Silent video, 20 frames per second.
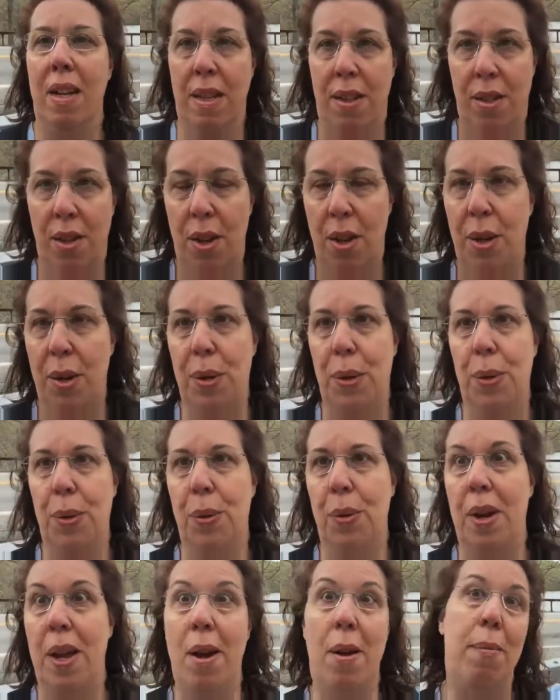
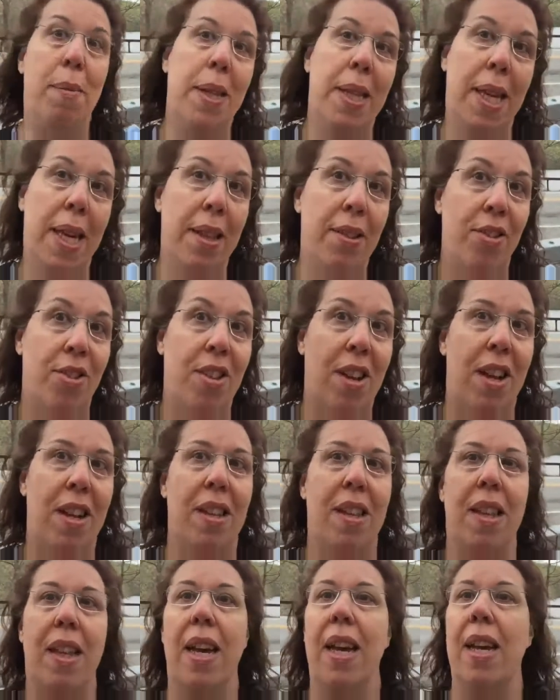So now I'm on the other side
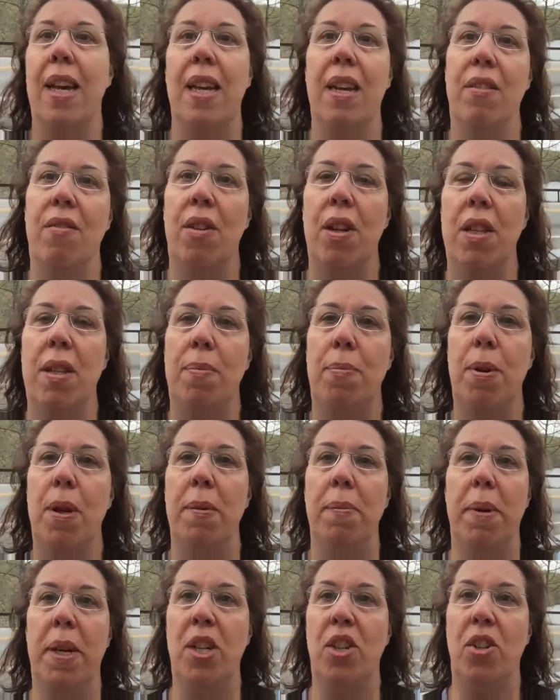of the lake and it runs
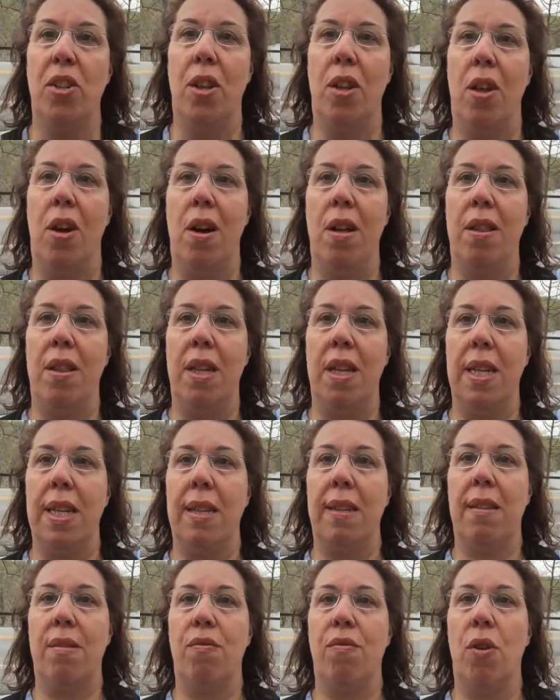pretty much along this
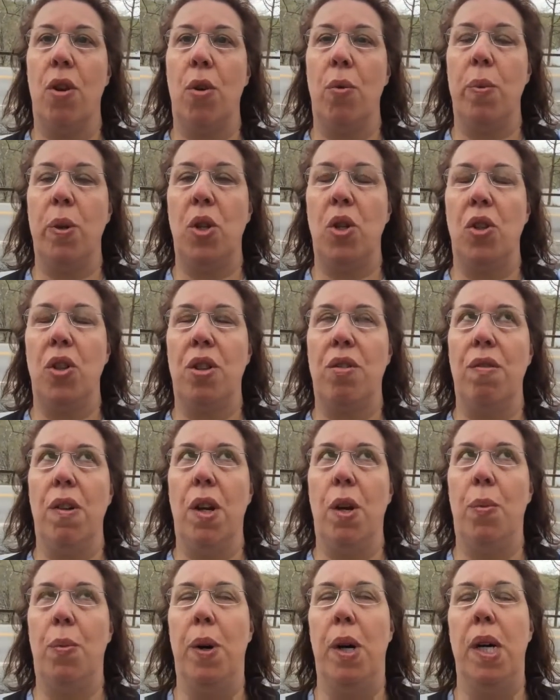road which is
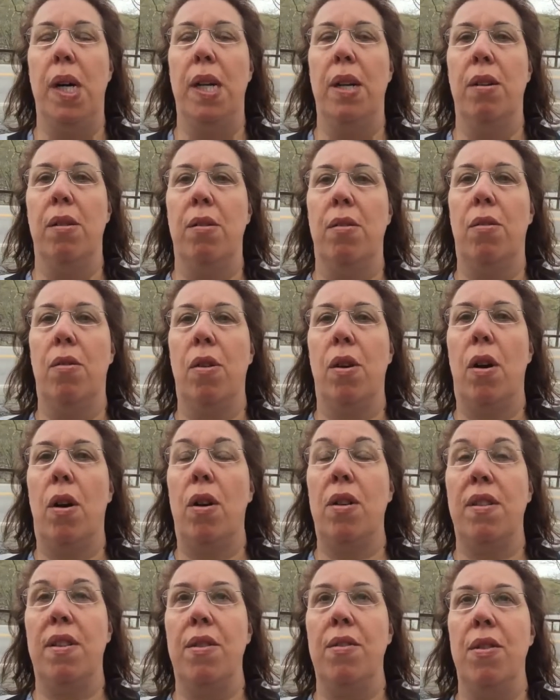301 or
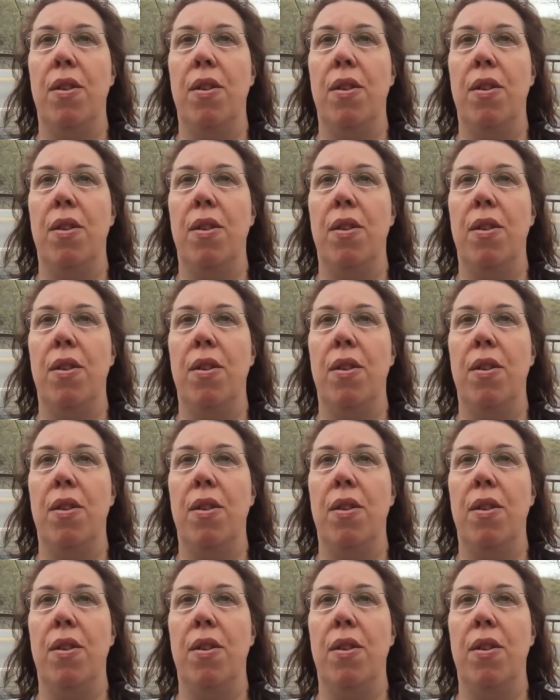also